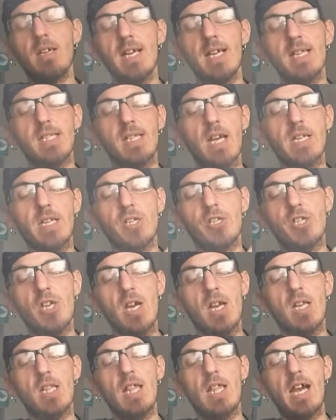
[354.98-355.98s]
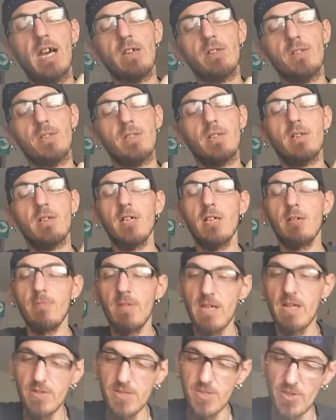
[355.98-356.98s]
it's going to chuck clouds. I
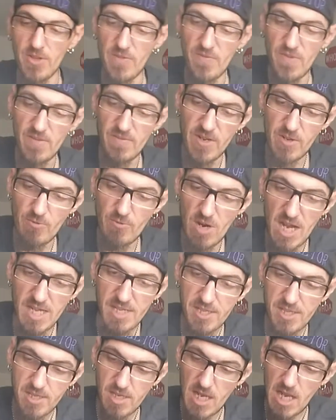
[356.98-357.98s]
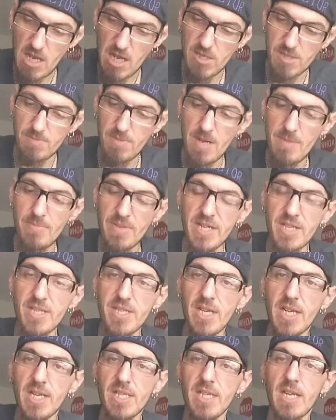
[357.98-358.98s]
mean, that was only 50 watts. I was bumping at
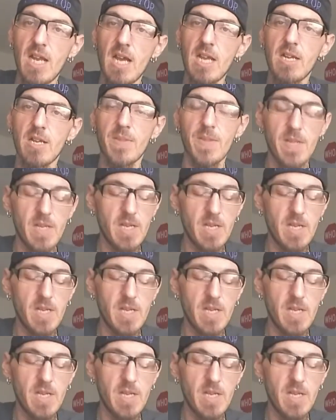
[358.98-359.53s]
69 on